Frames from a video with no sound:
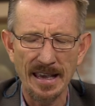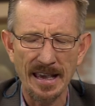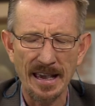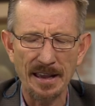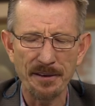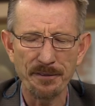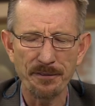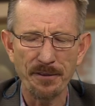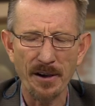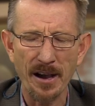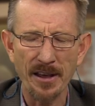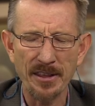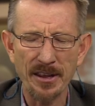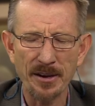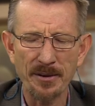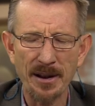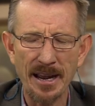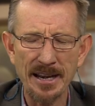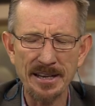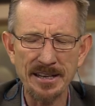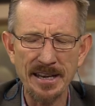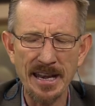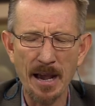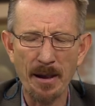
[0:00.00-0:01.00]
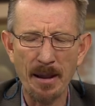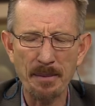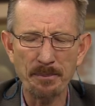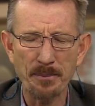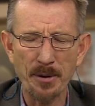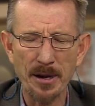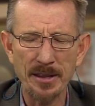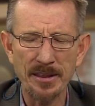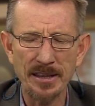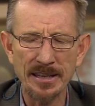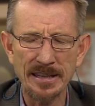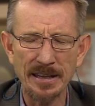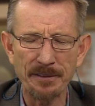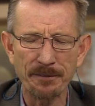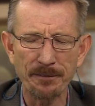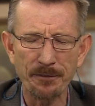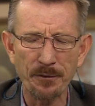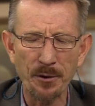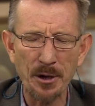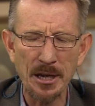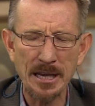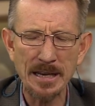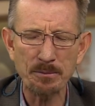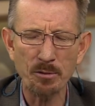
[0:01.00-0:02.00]
And Father, right now, I pray that the
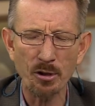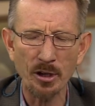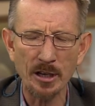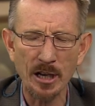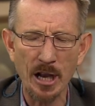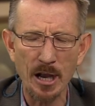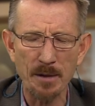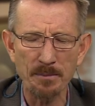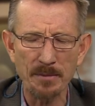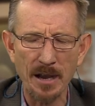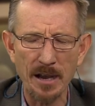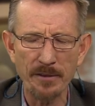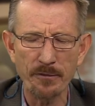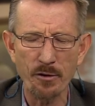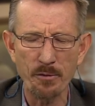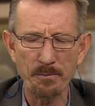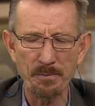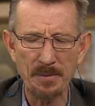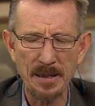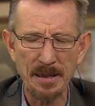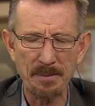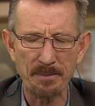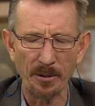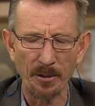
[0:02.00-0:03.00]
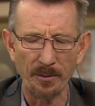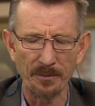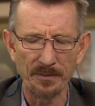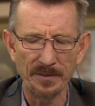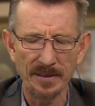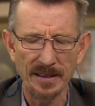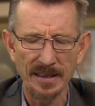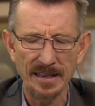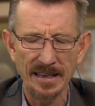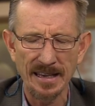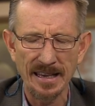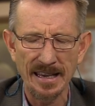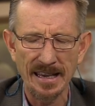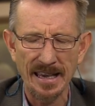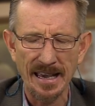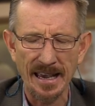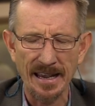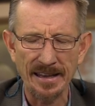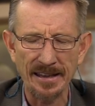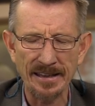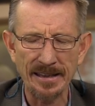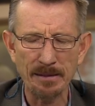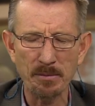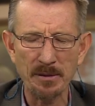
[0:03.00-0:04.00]
freedom will come over people
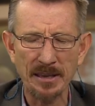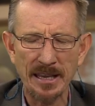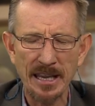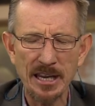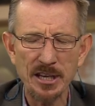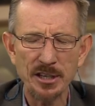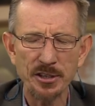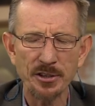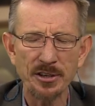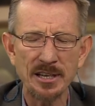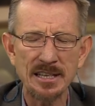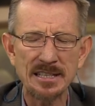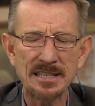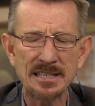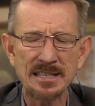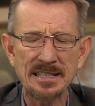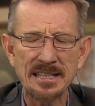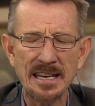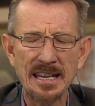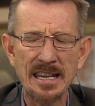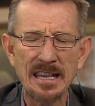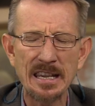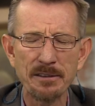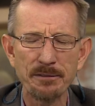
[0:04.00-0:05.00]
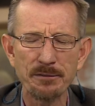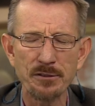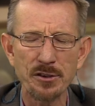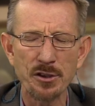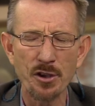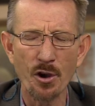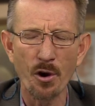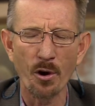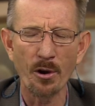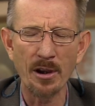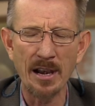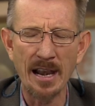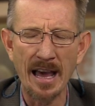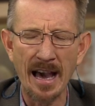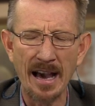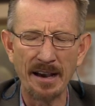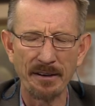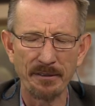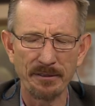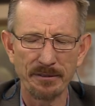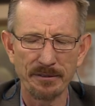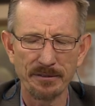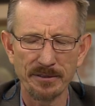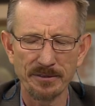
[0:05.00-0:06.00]
and that they will begin to receive your
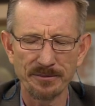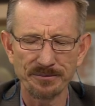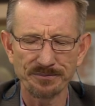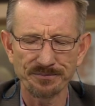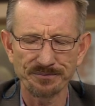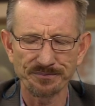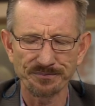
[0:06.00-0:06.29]
love.